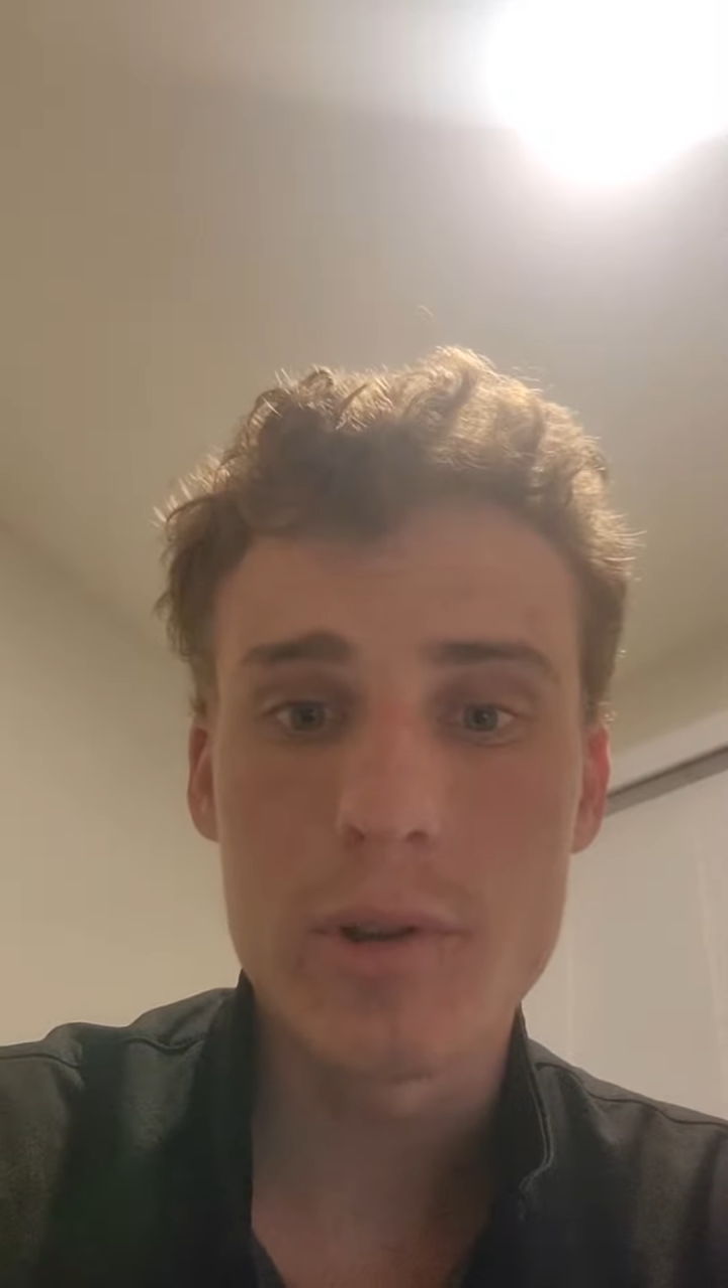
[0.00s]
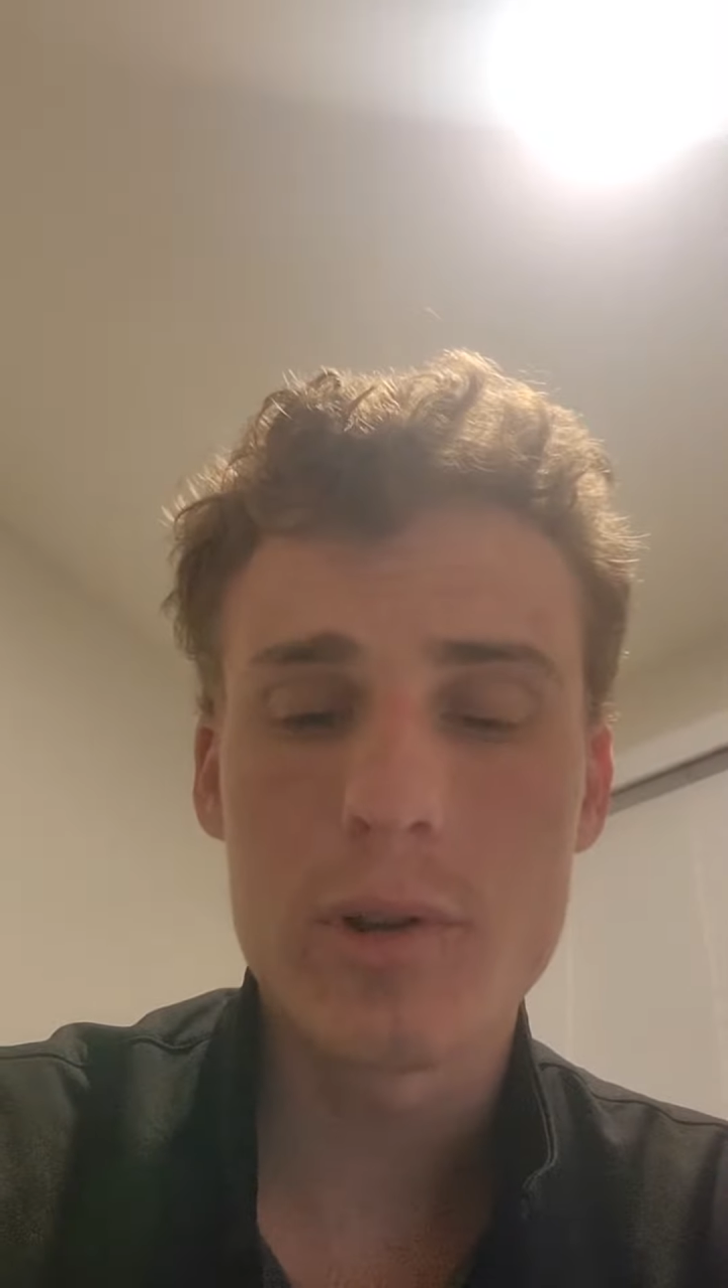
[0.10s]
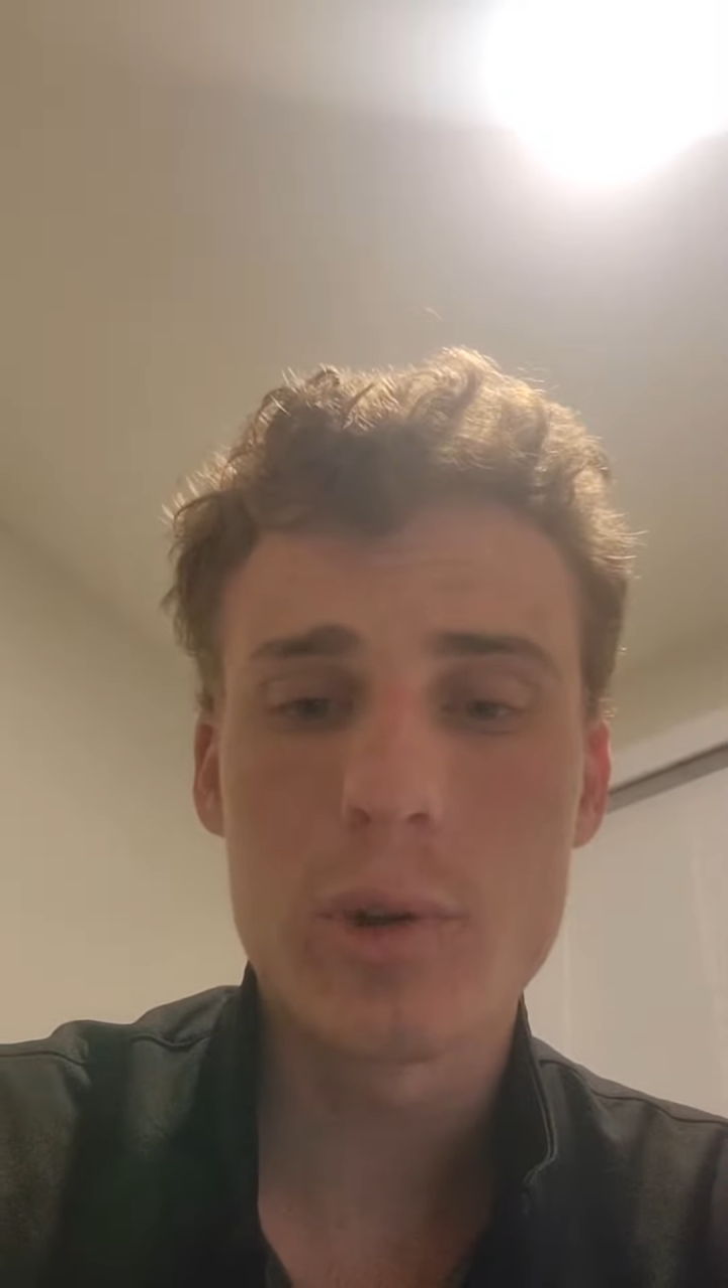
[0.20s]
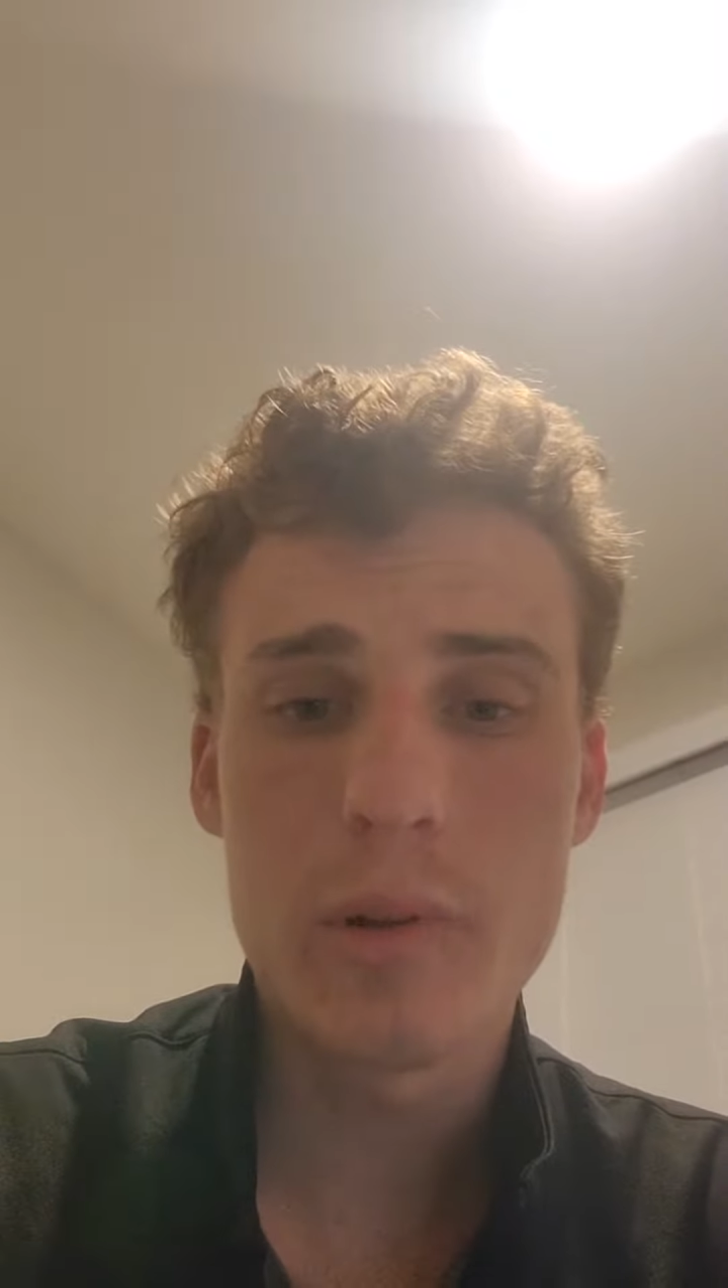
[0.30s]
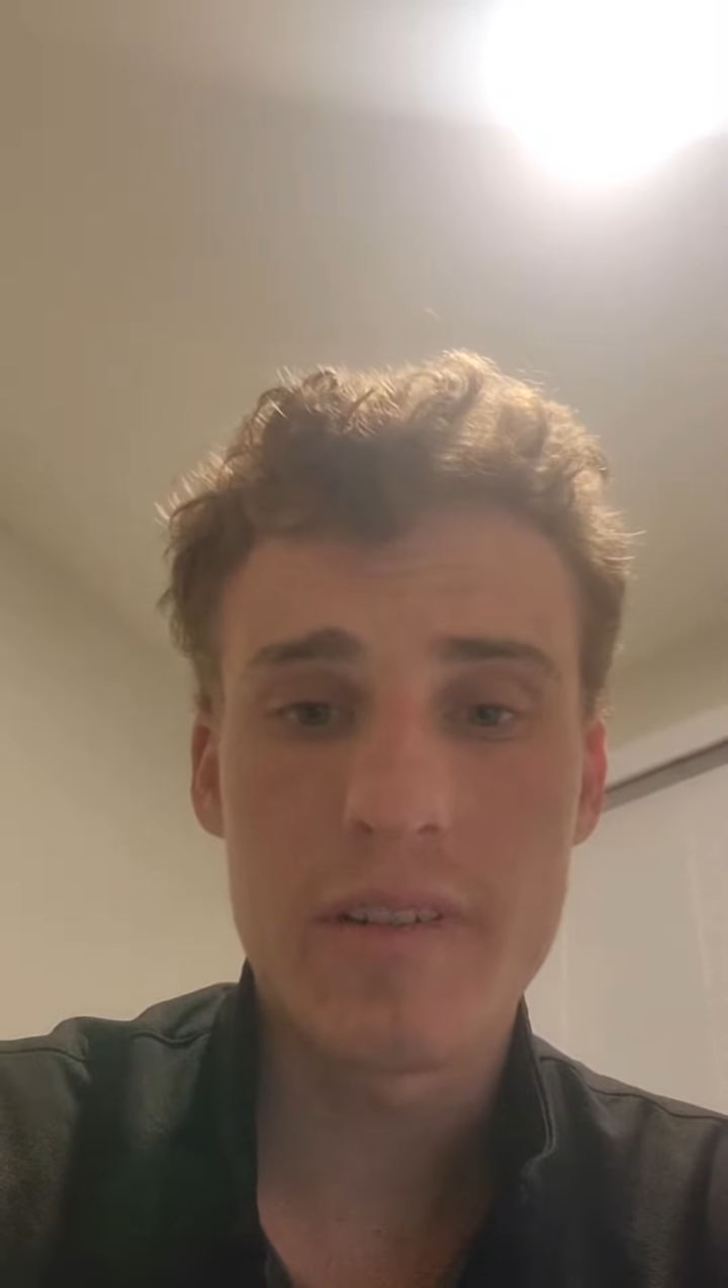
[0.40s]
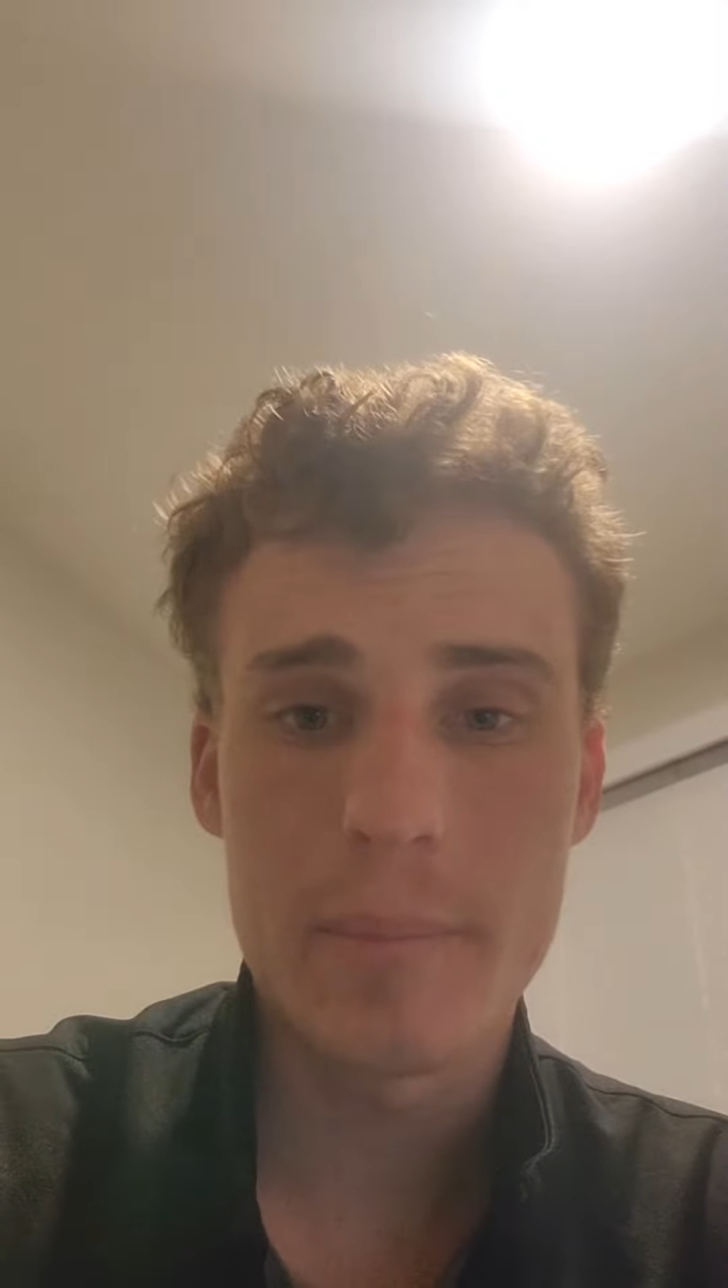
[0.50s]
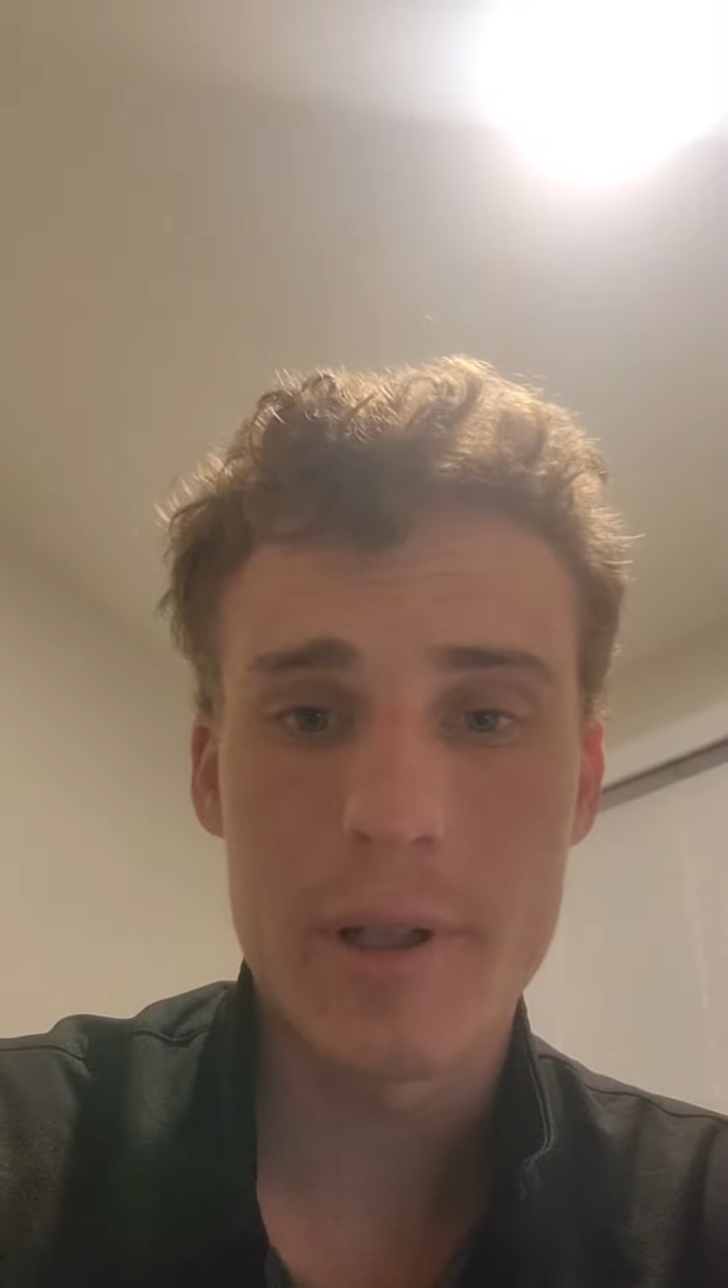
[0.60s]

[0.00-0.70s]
to Swift